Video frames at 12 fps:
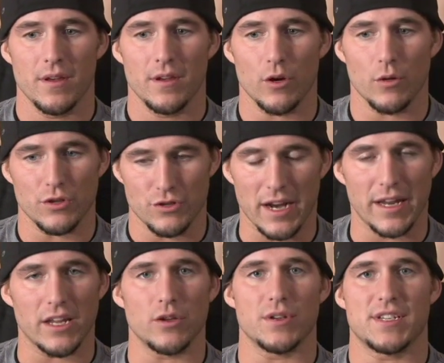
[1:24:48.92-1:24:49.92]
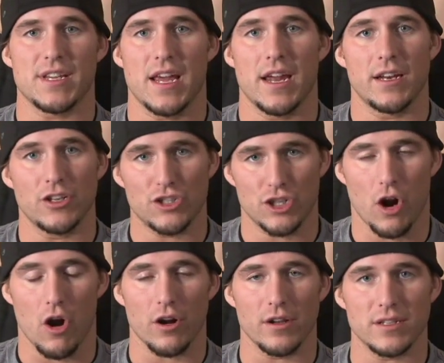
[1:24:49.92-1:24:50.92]
in Dragon Gate USA and in
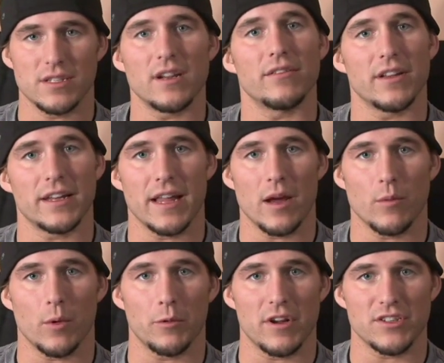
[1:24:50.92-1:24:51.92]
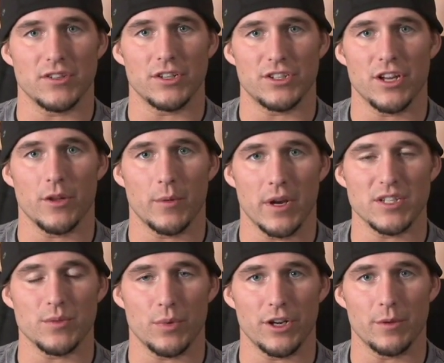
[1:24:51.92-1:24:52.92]
Chikara and stuff like that, where we wrestled each other and we had
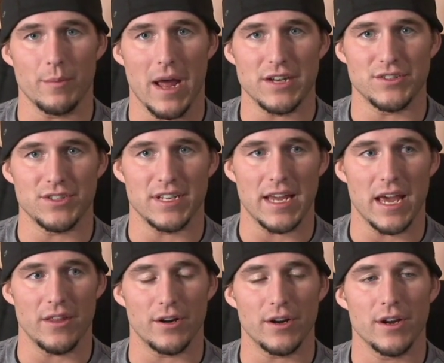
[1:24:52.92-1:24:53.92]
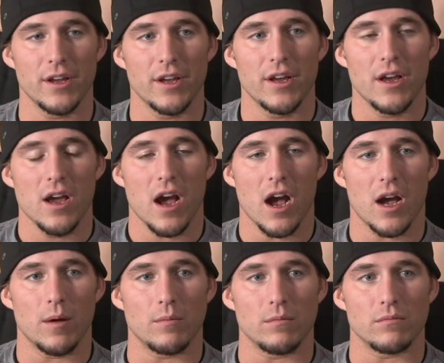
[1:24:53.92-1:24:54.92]
some pretty good matches together.
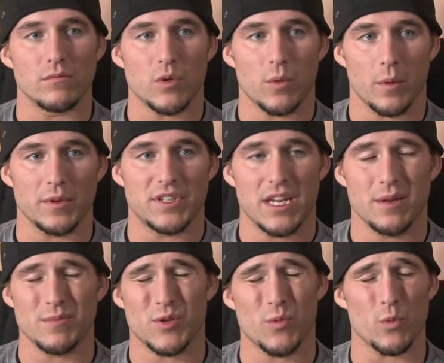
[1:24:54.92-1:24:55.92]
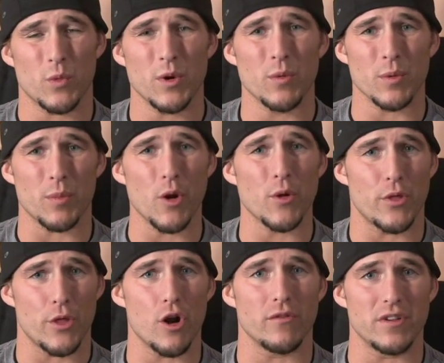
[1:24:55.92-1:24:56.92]
To where we teamed. So we were both
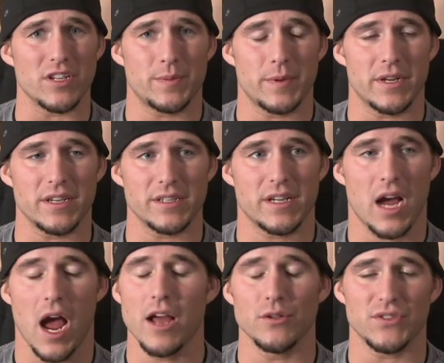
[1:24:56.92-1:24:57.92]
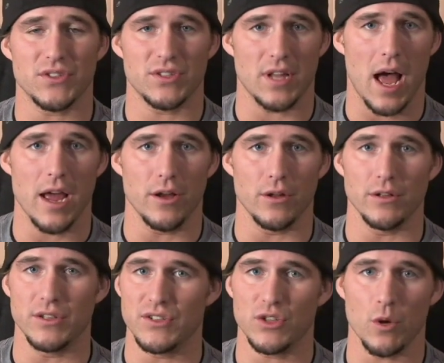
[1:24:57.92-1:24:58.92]
nervous because Kyle's style
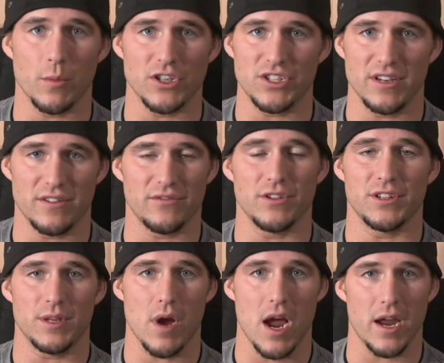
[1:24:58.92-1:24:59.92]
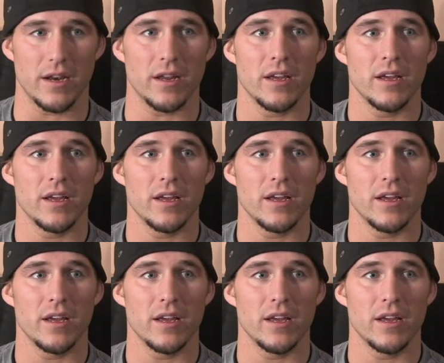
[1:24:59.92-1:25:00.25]
is so much different than mine.